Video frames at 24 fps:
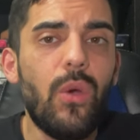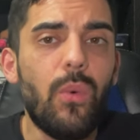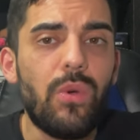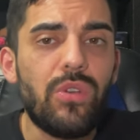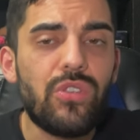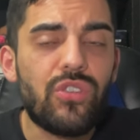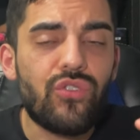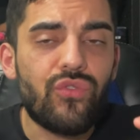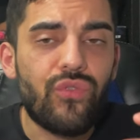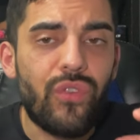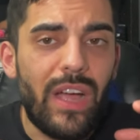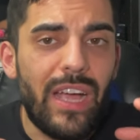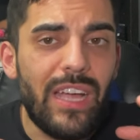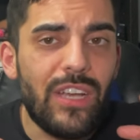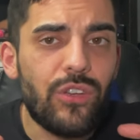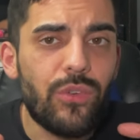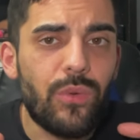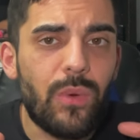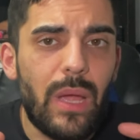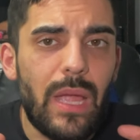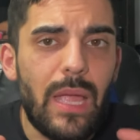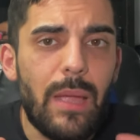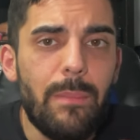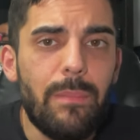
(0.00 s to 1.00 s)
was trying
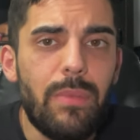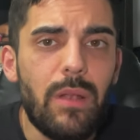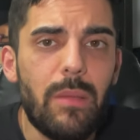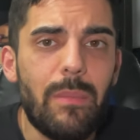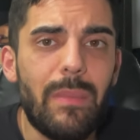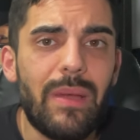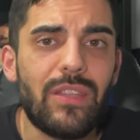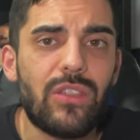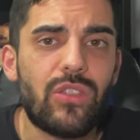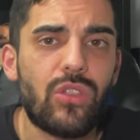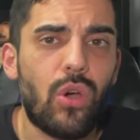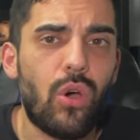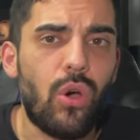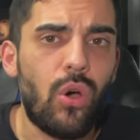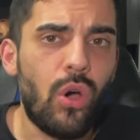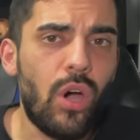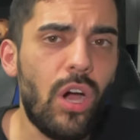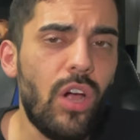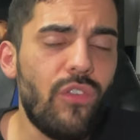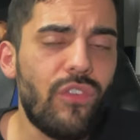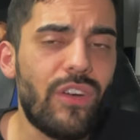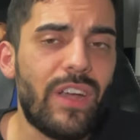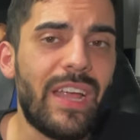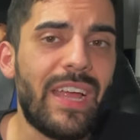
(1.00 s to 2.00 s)
to implement the
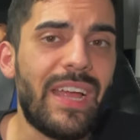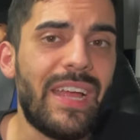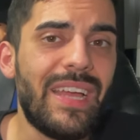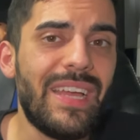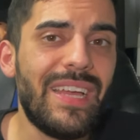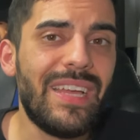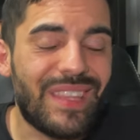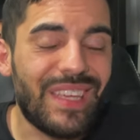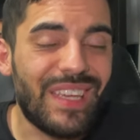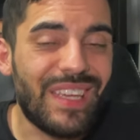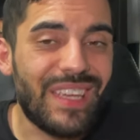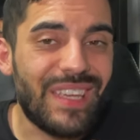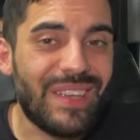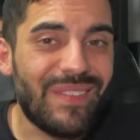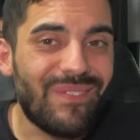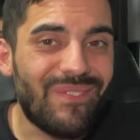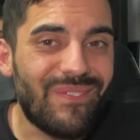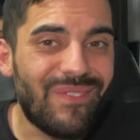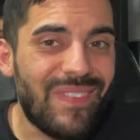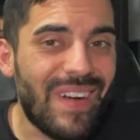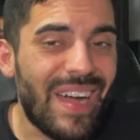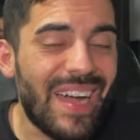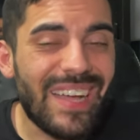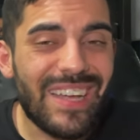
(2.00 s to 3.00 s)
horror. The
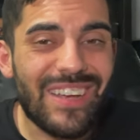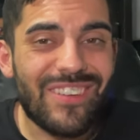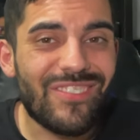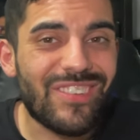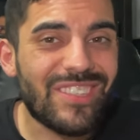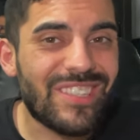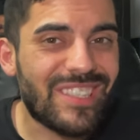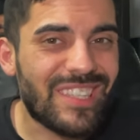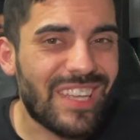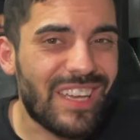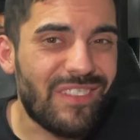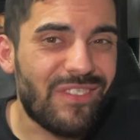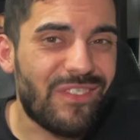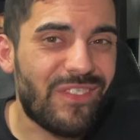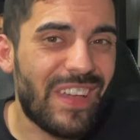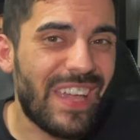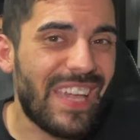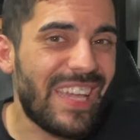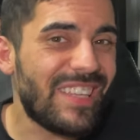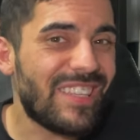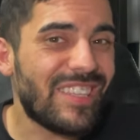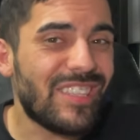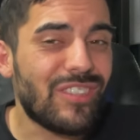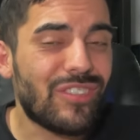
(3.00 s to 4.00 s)
manga itself
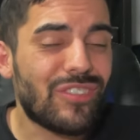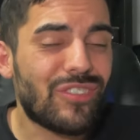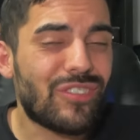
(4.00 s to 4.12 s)
isn't